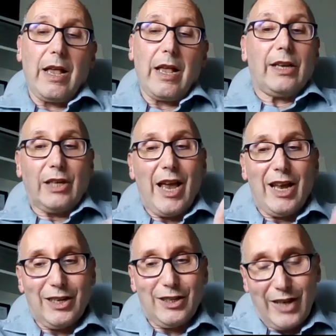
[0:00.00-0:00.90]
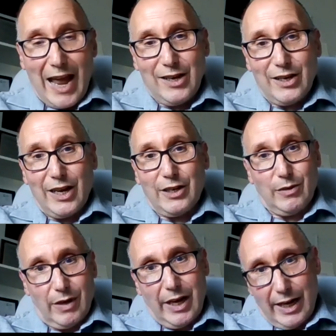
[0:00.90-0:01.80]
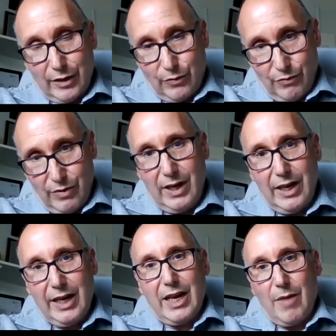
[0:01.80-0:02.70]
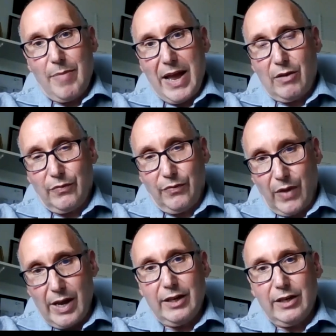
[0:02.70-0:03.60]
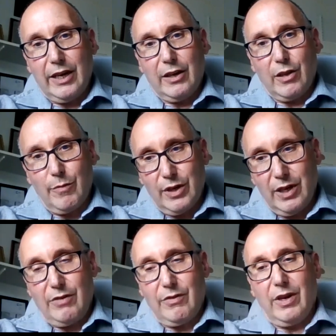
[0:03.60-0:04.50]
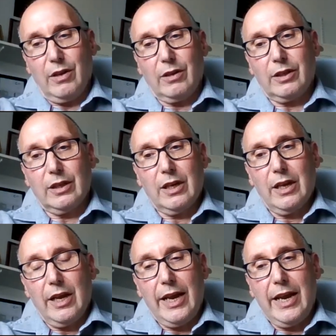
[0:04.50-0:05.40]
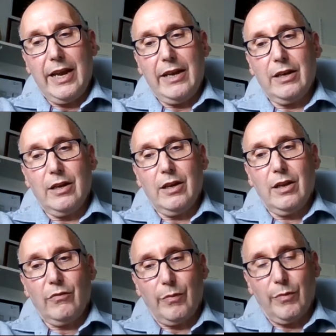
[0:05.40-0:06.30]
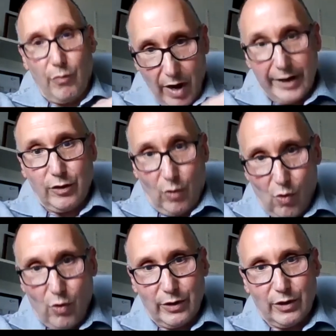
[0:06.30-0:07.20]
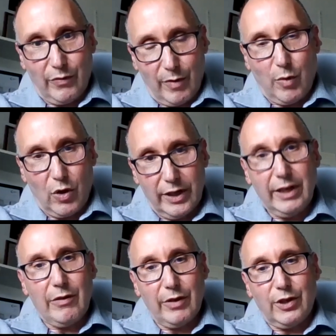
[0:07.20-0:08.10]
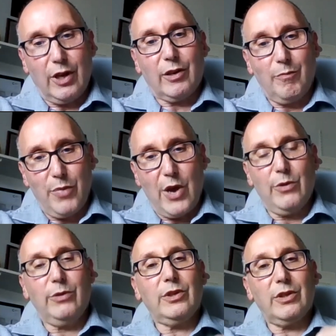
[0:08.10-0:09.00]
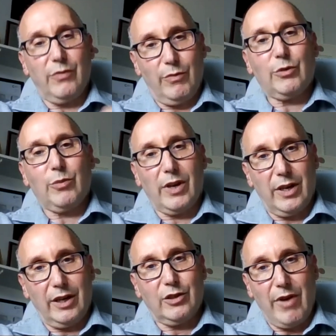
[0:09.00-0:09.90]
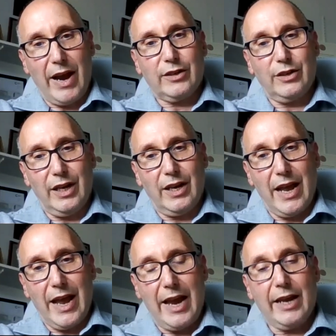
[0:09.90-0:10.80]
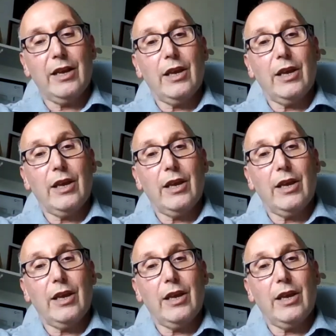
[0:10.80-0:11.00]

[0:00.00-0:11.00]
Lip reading: as I understand it, it's really about finding the materials from the right organs of the body. There are certain bones from which one can extract DNA,